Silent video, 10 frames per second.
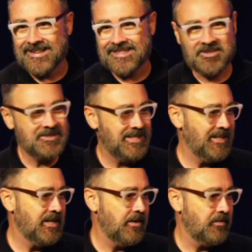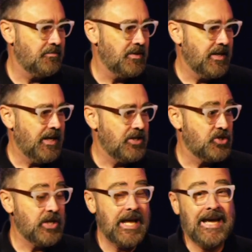13 of them, and
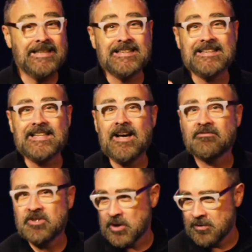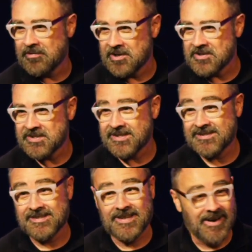she had leftovers,
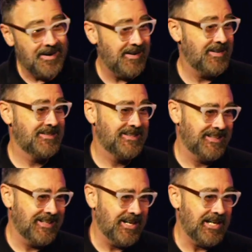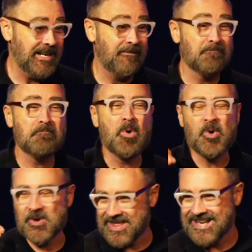because God is the God of
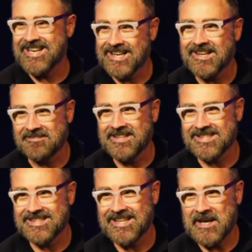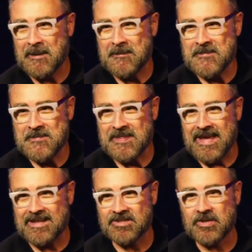more than enough, isn't he?
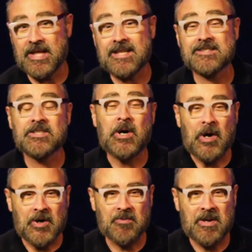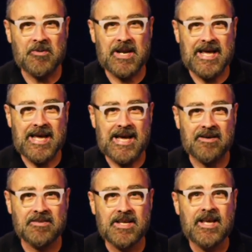And so that's the heart we want to
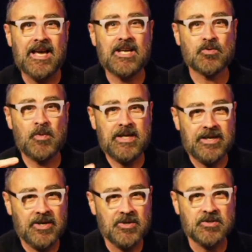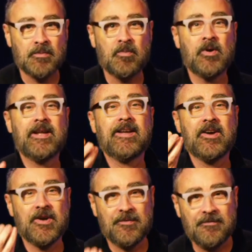have as we go to bring
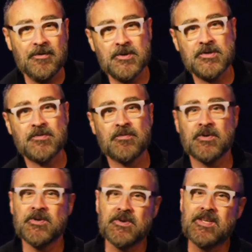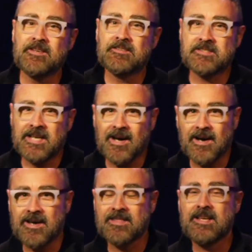our first fruit
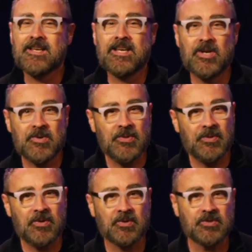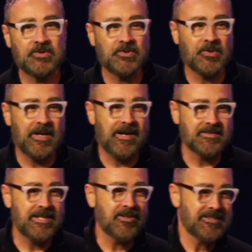tithe here at the local
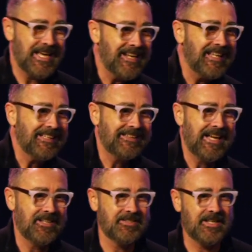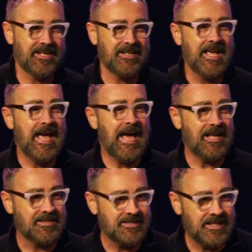storehouse. Here's how to get that done
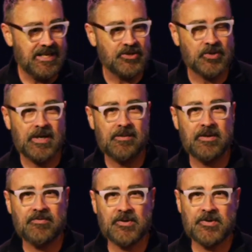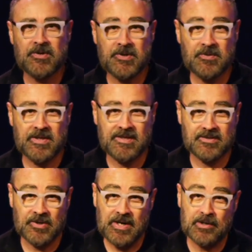at City Tribe if you're new with us.
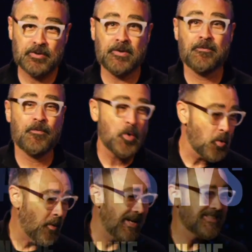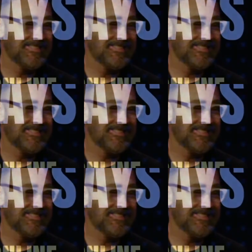There are actually four ways